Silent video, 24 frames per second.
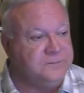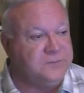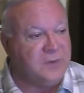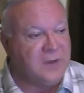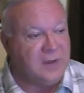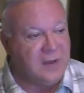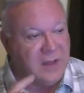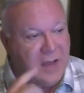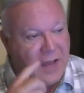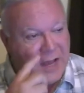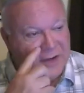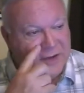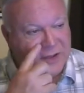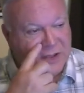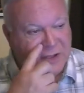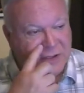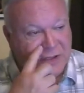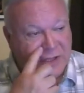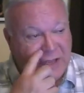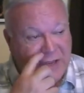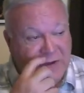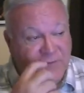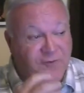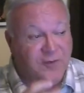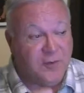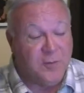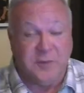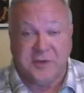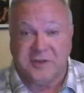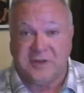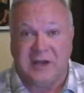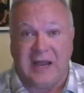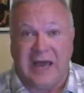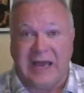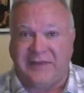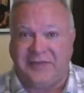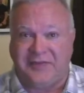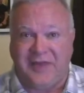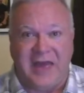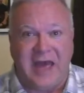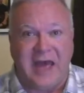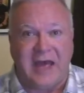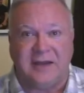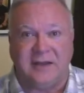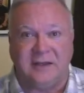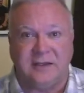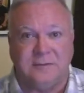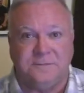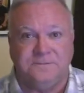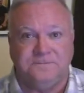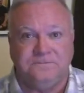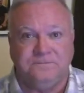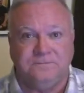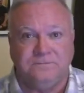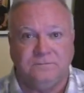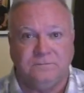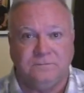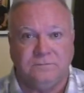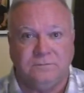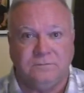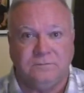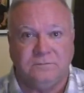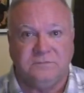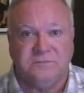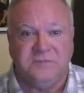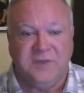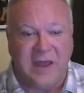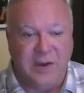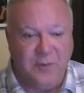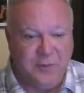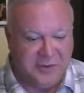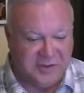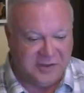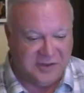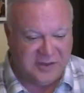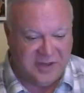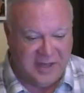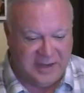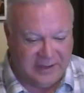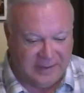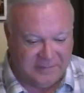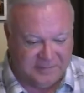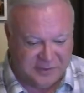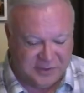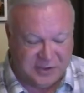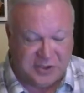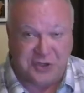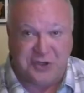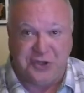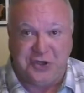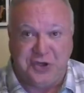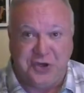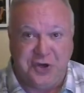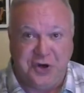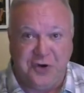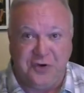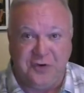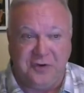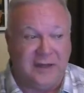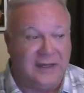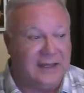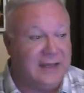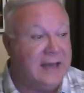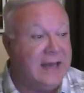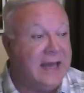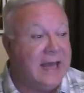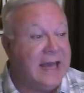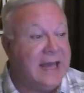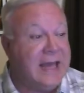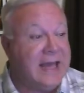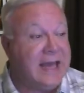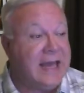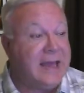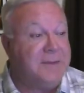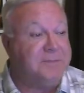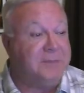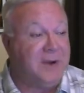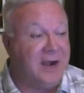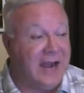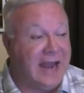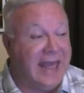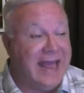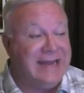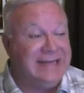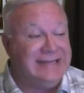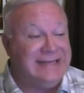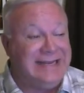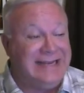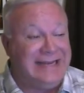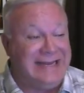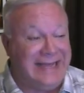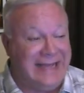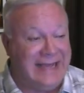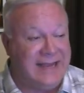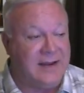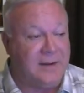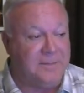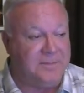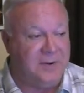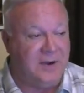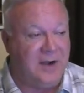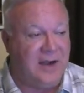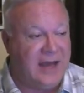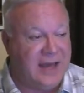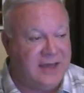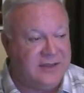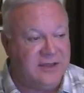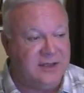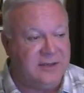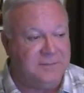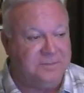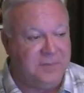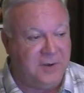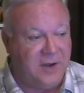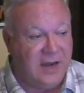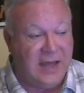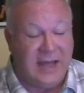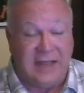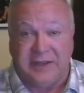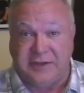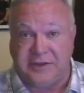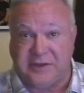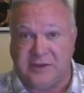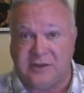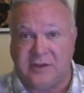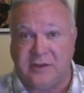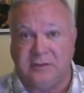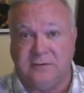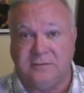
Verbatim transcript: God says Ephraim was like that. They were set up securely, planted in a pleasant place.